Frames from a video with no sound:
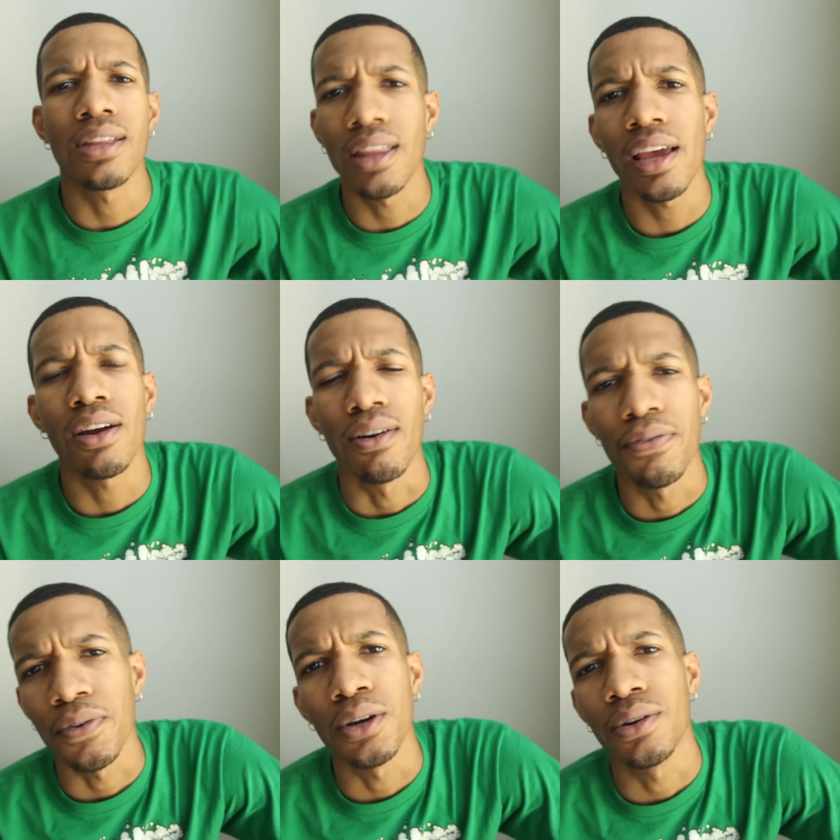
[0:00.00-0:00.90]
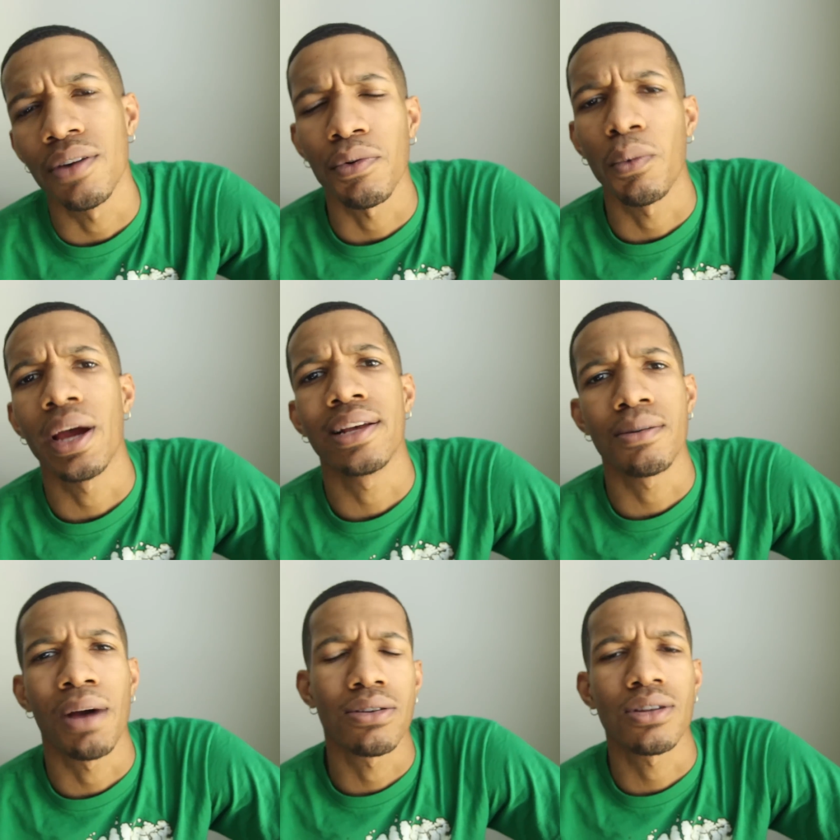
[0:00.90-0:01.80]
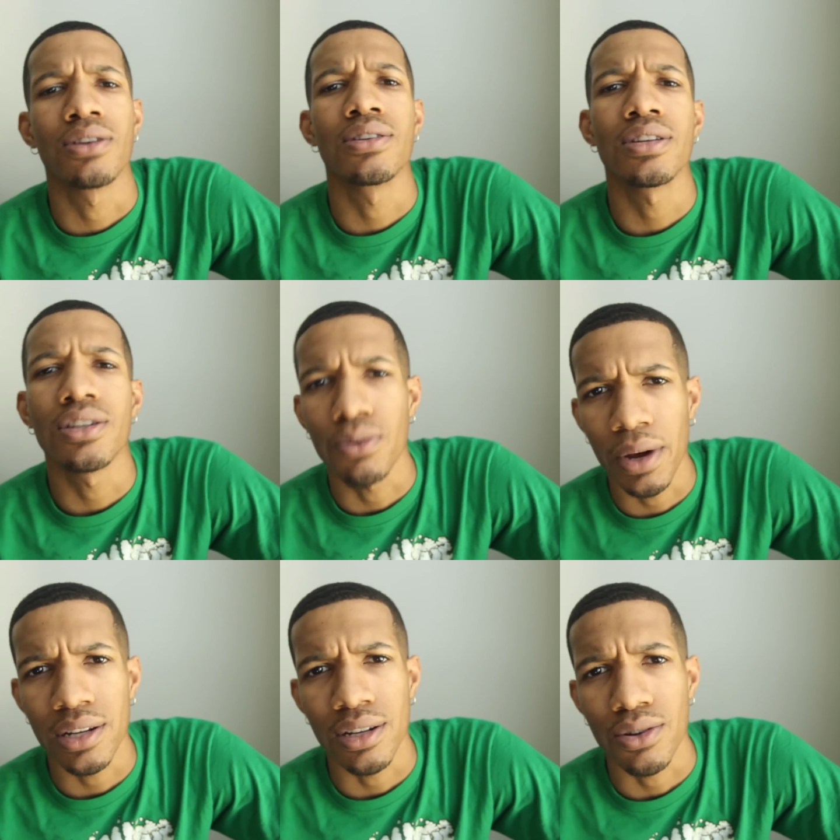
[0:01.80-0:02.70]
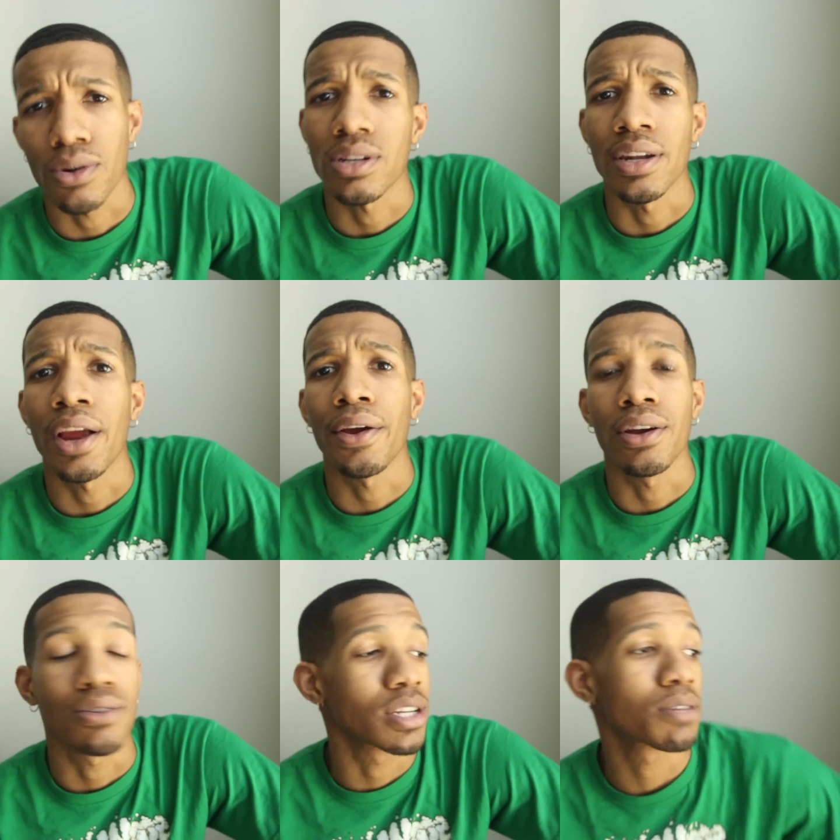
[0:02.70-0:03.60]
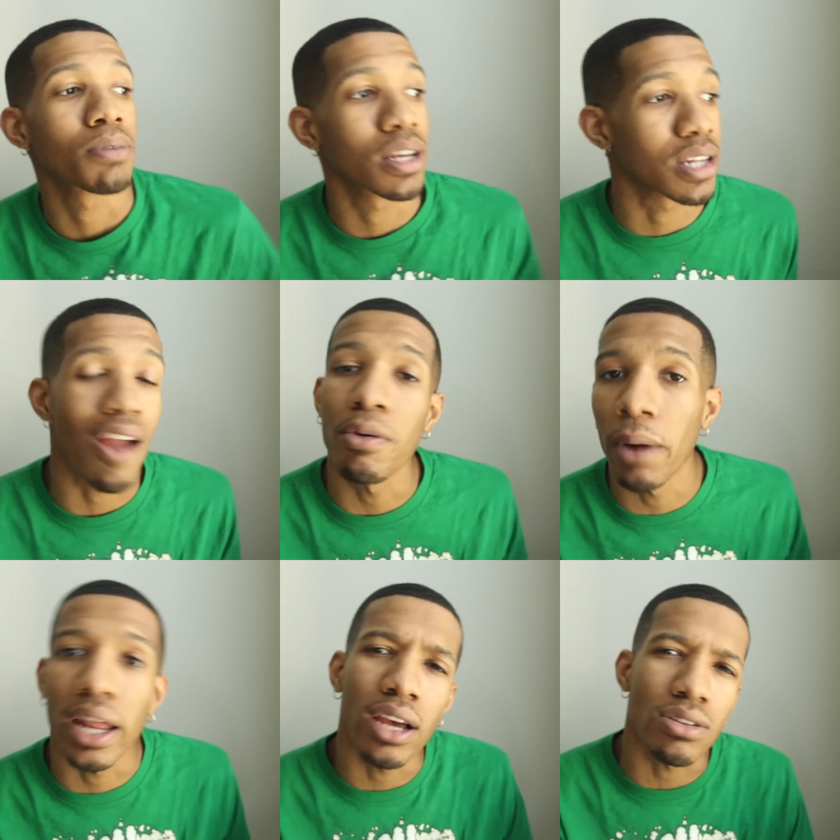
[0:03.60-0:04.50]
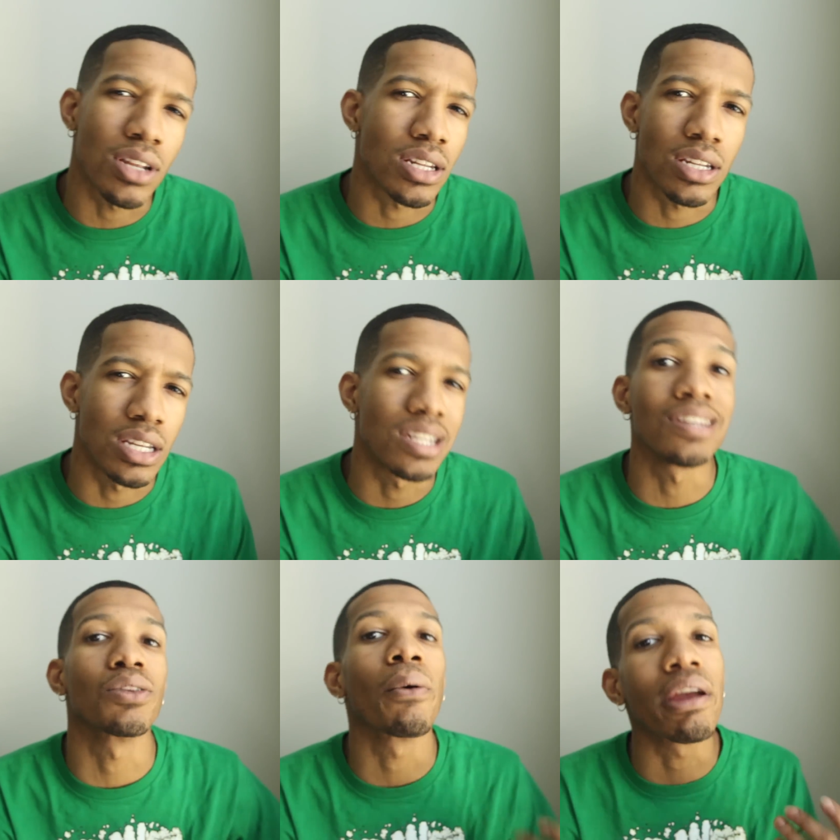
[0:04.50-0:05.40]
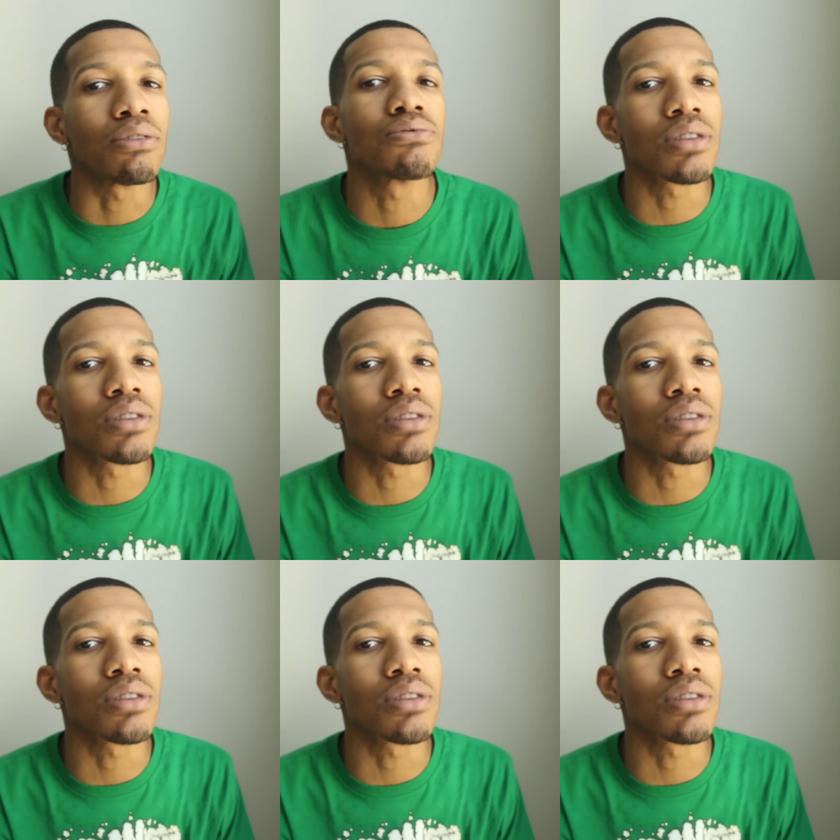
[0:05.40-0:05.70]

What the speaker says: to think or feel different ways about certain situations or scenarios just because everybody else doesn't see shit the way you